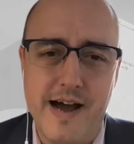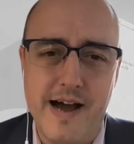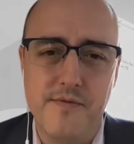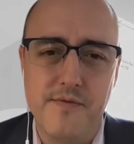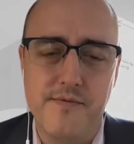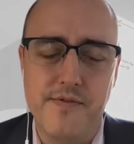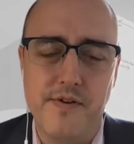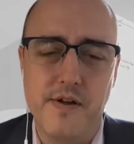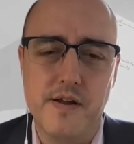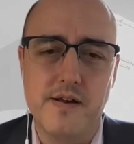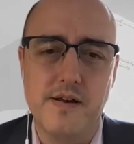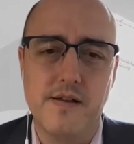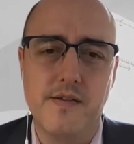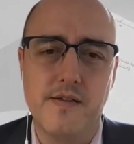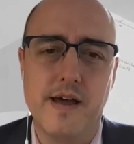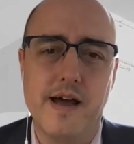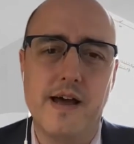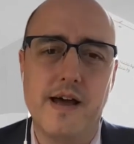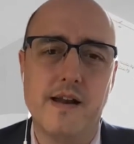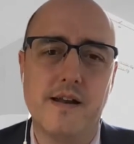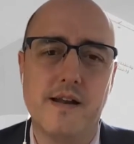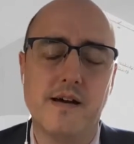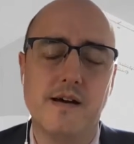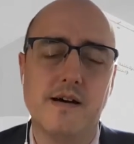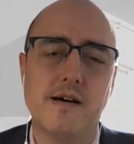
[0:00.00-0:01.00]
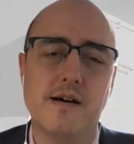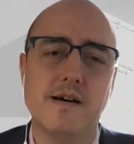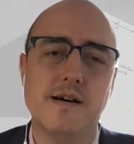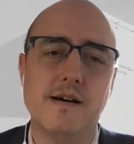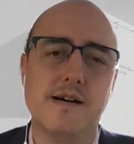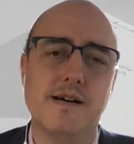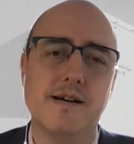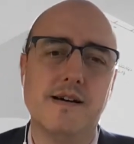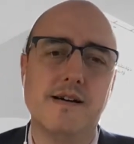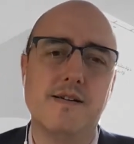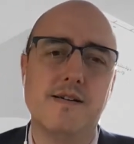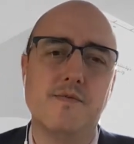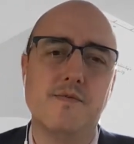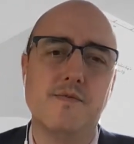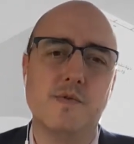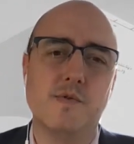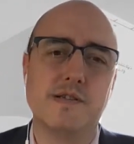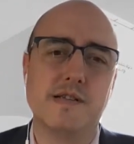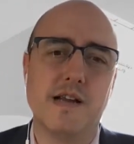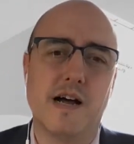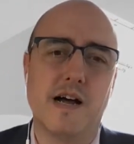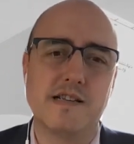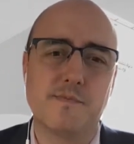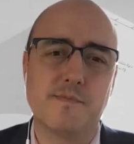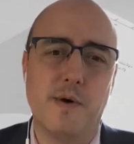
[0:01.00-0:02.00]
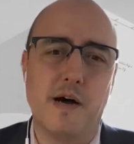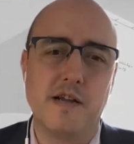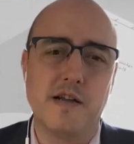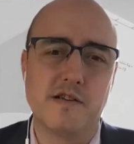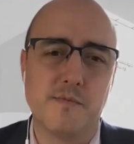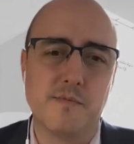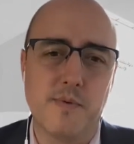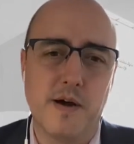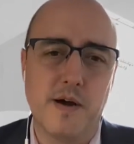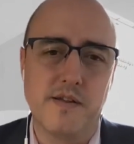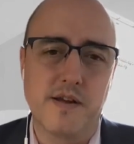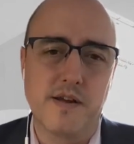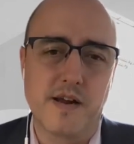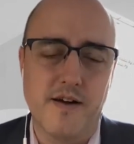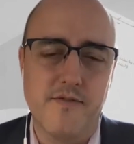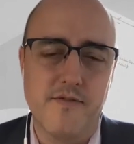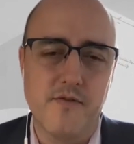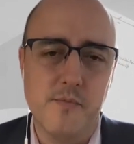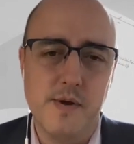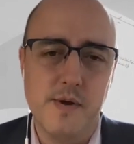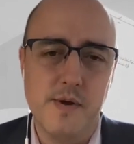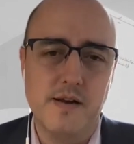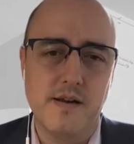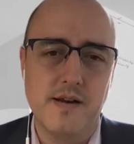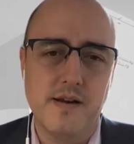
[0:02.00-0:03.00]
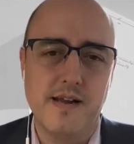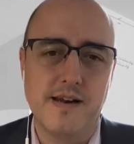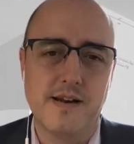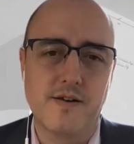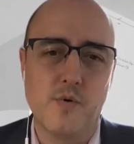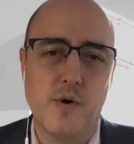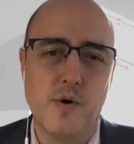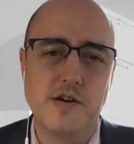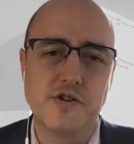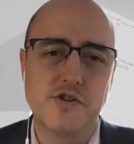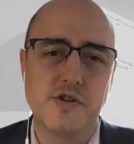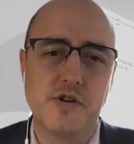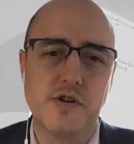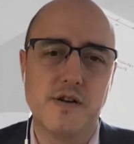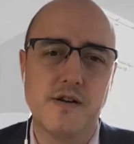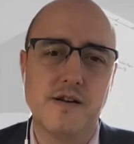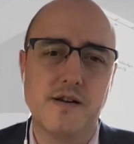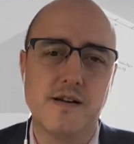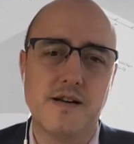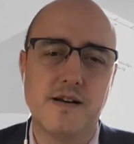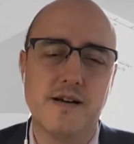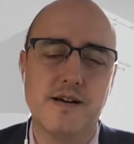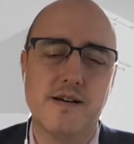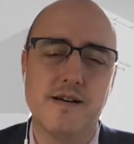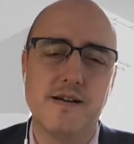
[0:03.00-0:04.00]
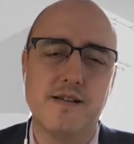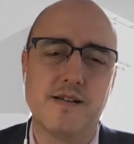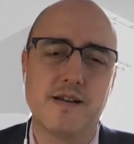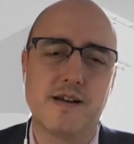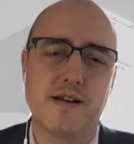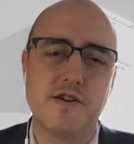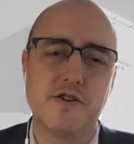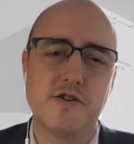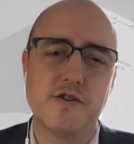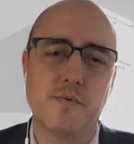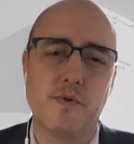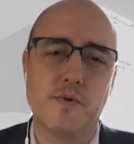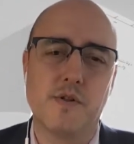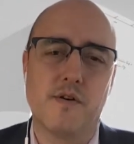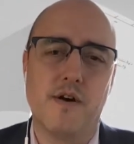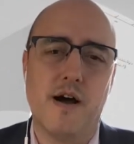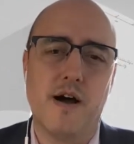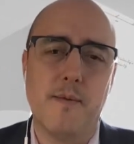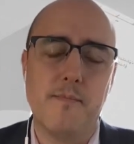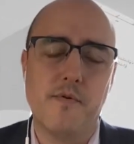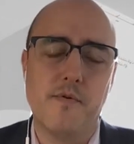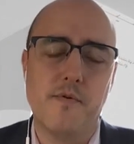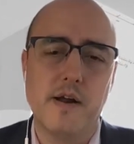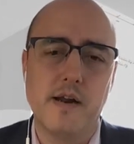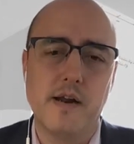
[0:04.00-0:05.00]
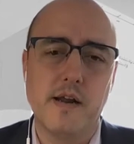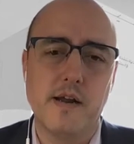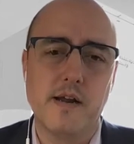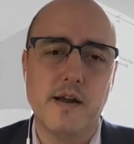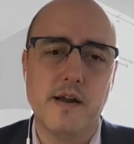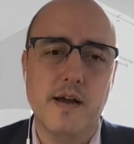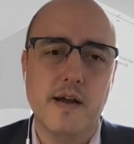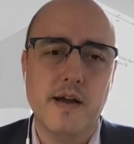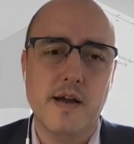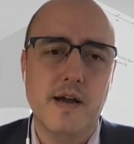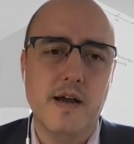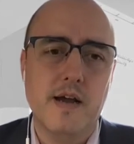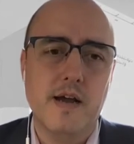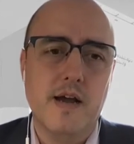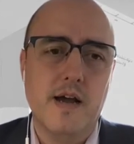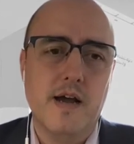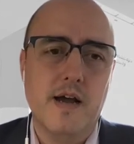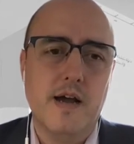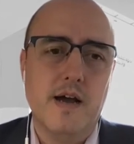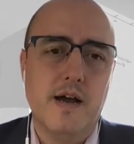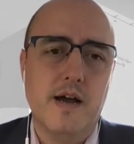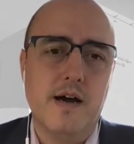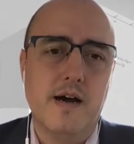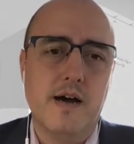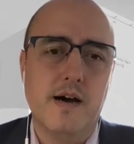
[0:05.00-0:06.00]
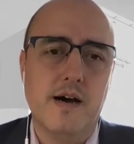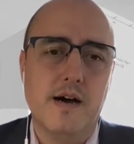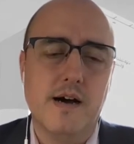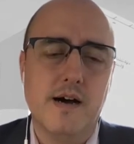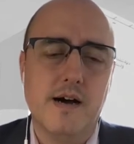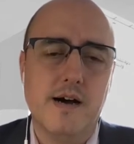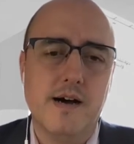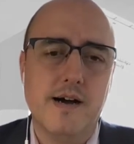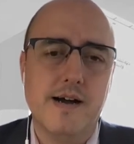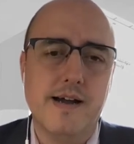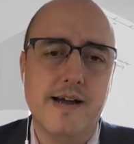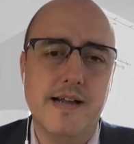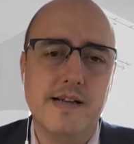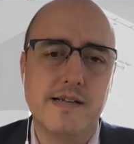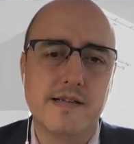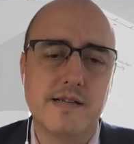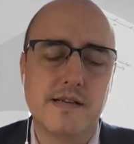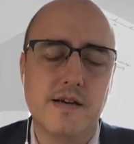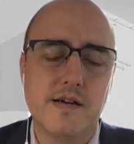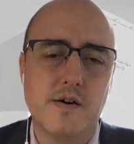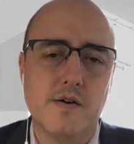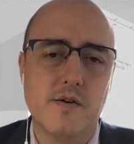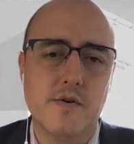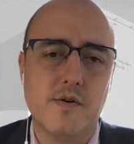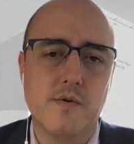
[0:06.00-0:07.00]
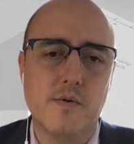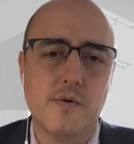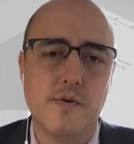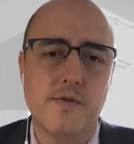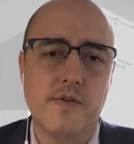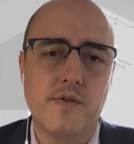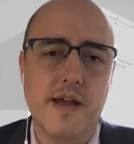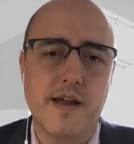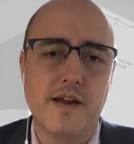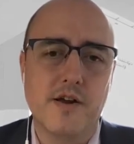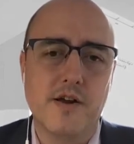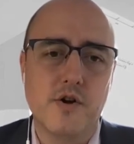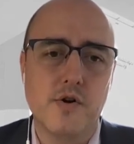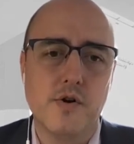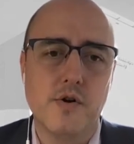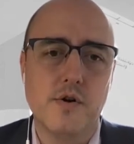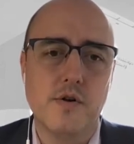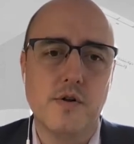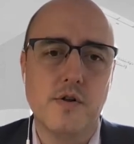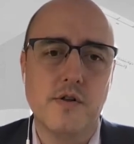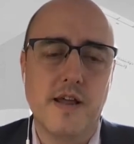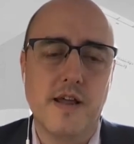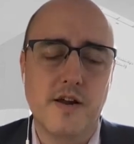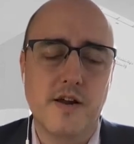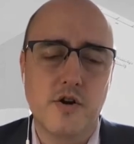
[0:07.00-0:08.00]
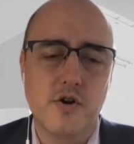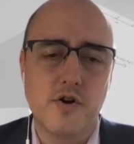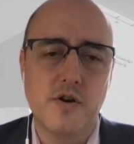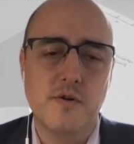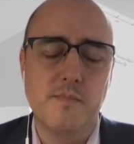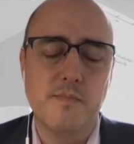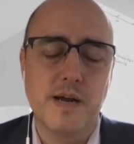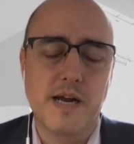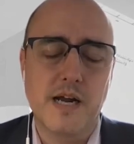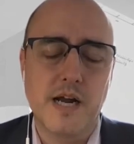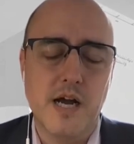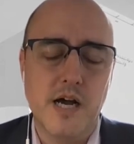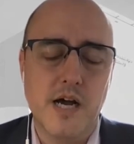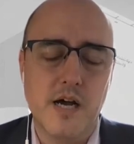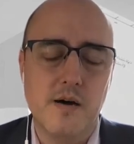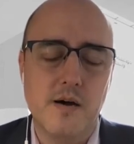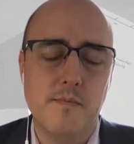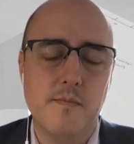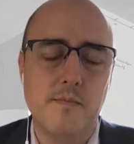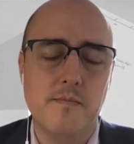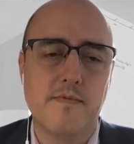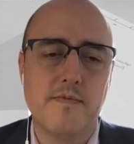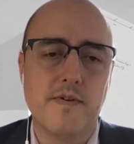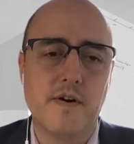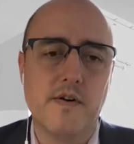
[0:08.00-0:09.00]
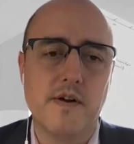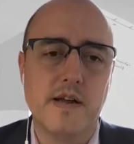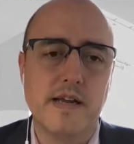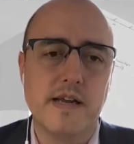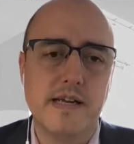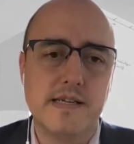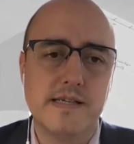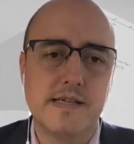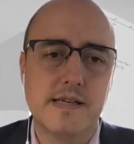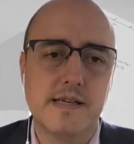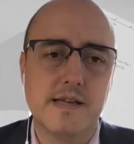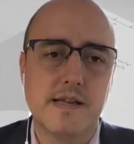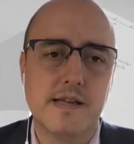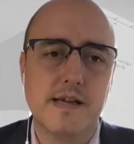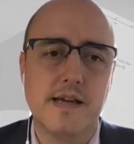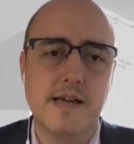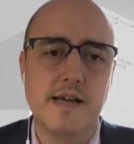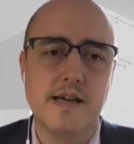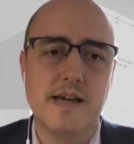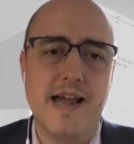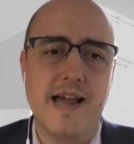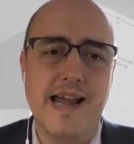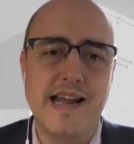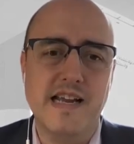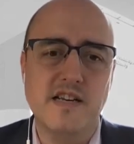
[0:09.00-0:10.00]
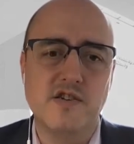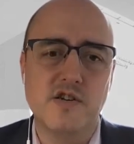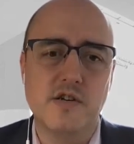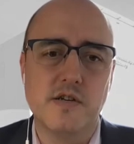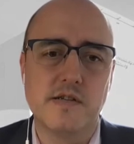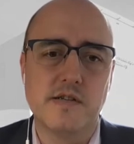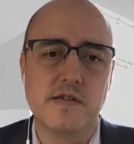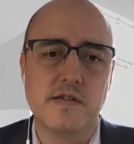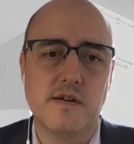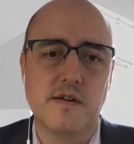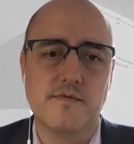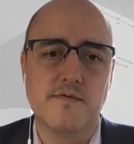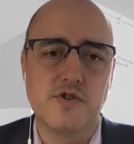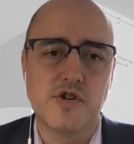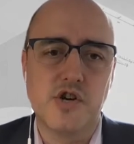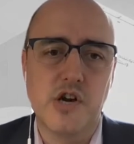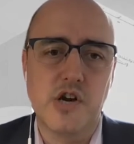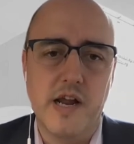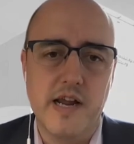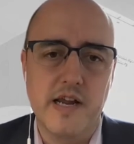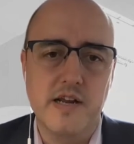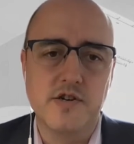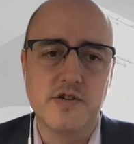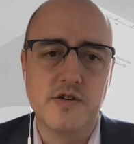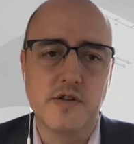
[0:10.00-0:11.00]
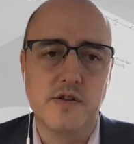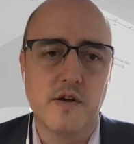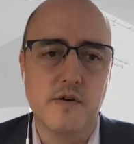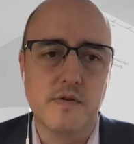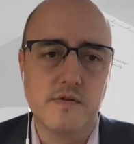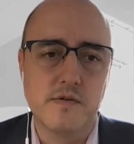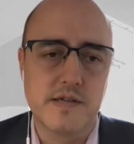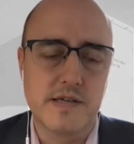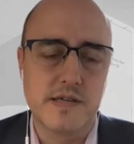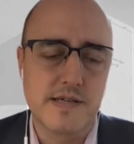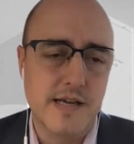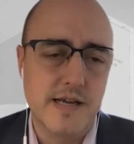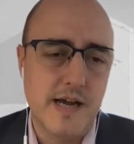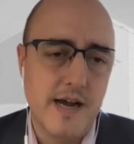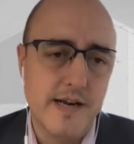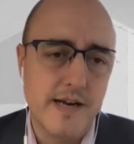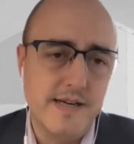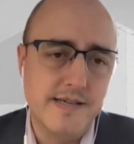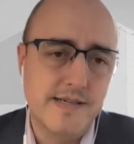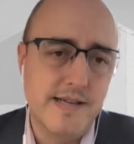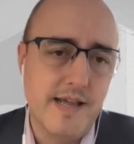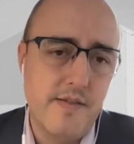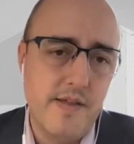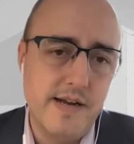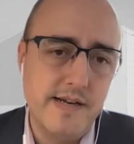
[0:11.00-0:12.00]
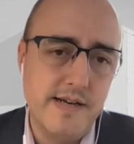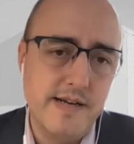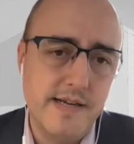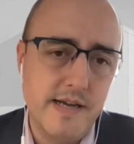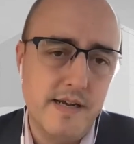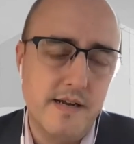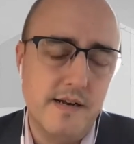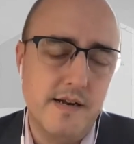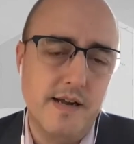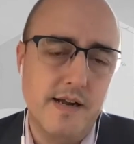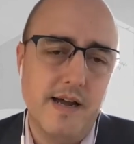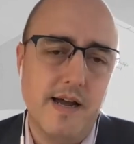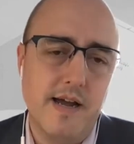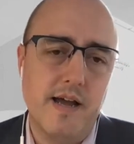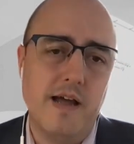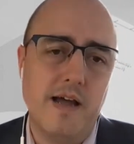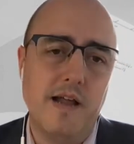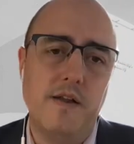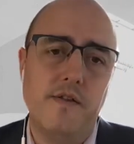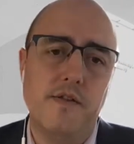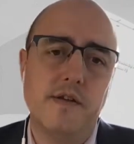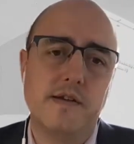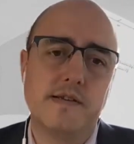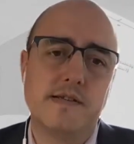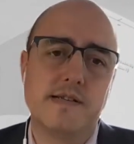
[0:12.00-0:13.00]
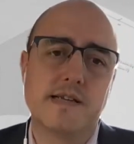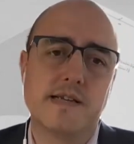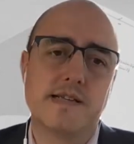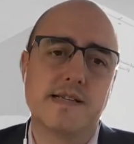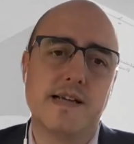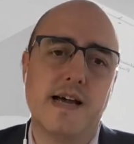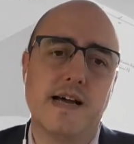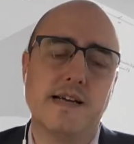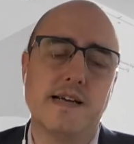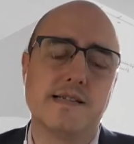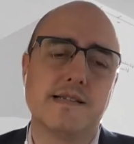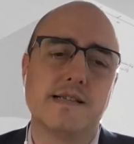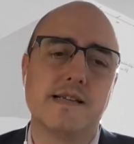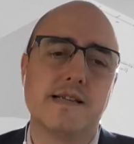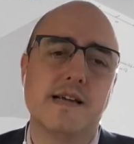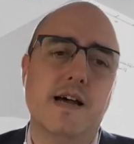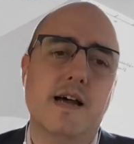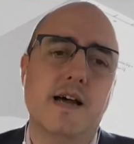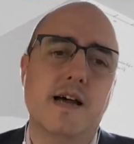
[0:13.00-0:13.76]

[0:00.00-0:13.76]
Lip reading: outfit that was not sponsored by the government in question in the country where they're operating. And so they could become very easily agents of change in those societies, and they did. And the success